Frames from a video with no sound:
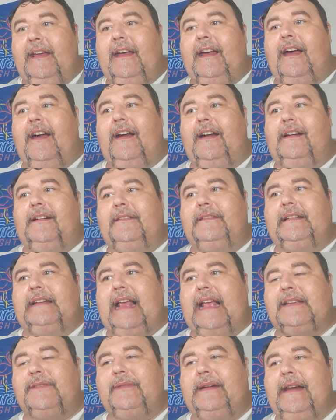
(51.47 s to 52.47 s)

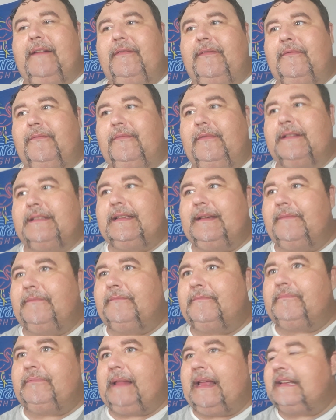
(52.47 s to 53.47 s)
that's whenever was
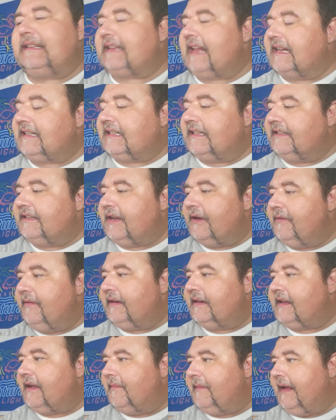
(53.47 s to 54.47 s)
it PlayStation 2
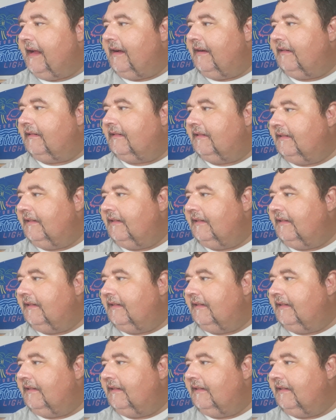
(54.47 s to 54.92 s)
had come out